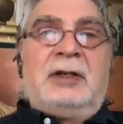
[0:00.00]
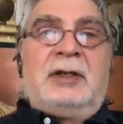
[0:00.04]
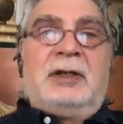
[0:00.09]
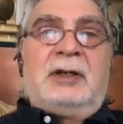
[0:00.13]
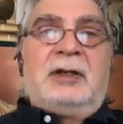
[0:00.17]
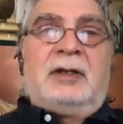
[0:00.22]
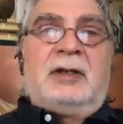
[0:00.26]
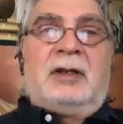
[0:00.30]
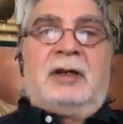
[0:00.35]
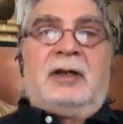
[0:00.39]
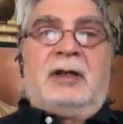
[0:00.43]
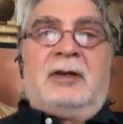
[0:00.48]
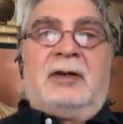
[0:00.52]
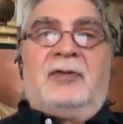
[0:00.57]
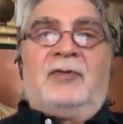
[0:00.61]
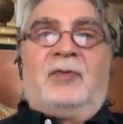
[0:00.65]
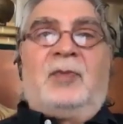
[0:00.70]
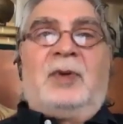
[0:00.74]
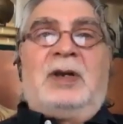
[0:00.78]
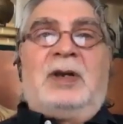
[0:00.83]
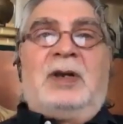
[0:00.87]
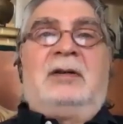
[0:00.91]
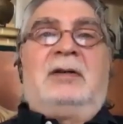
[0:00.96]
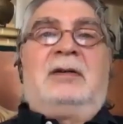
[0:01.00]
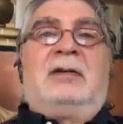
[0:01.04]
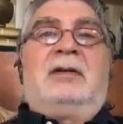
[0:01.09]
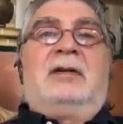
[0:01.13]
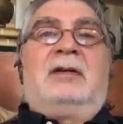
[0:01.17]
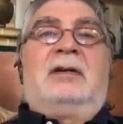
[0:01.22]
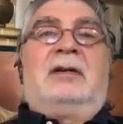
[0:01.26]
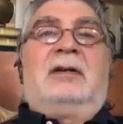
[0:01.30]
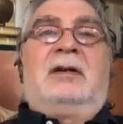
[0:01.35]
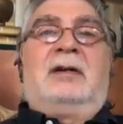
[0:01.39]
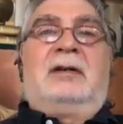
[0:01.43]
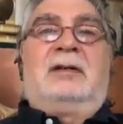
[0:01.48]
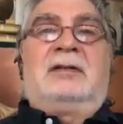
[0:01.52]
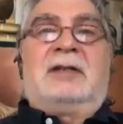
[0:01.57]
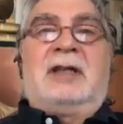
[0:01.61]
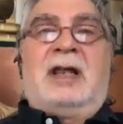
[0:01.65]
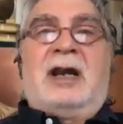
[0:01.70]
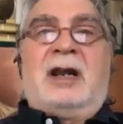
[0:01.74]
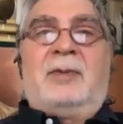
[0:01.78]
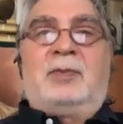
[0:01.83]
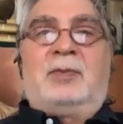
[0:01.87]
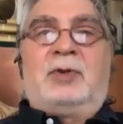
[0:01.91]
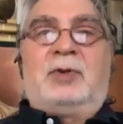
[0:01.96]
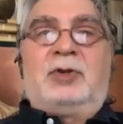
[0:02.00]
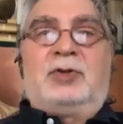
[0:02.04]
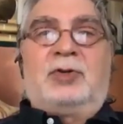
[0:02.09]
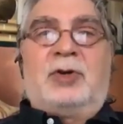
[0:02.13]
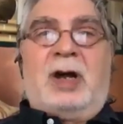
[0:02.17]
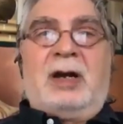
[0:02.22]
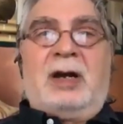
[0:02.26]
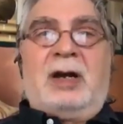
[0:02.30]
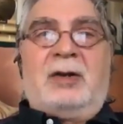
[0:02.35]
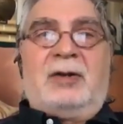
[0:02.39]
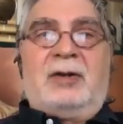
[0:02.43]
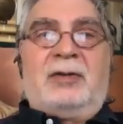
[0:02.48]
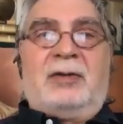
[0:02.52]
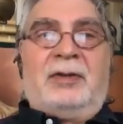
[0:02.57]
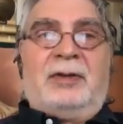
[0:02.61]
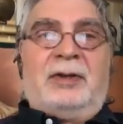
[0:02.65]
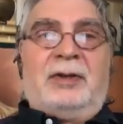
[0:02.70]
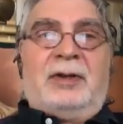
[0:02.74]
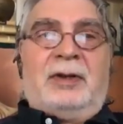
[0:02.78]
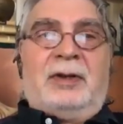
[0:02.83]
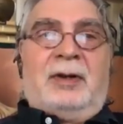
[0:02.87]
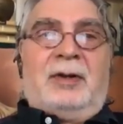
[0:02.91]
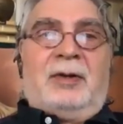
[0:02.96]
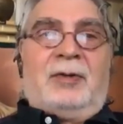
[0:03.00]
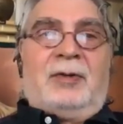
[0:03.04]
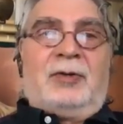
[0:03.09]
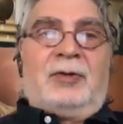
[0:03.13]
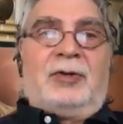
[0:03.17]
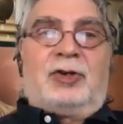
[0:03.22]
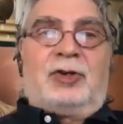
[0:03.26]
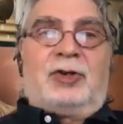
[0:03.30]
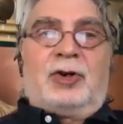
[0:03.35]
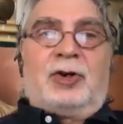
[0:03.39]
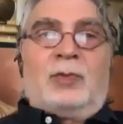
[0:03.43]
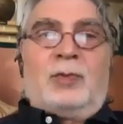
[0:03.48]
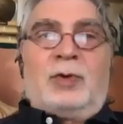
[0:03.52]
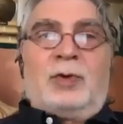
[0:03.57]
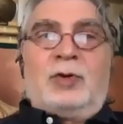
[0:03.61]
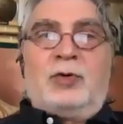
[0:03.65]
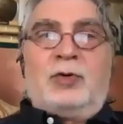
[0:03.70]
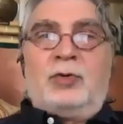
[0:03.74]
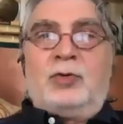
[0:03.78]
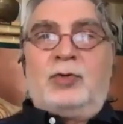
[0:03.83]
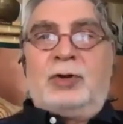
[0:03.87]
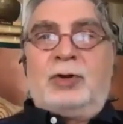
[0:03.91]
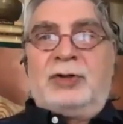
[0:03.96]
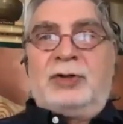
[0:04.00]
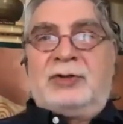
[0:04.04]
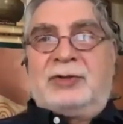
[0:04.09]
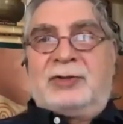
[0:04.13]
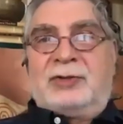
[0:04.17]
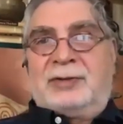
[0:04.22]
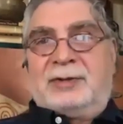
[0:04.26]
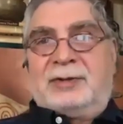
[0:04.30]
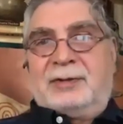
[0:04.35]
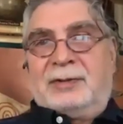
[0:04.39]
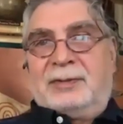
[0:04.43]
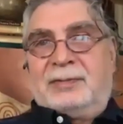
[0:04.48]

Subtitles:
that have been set up to try to determine who is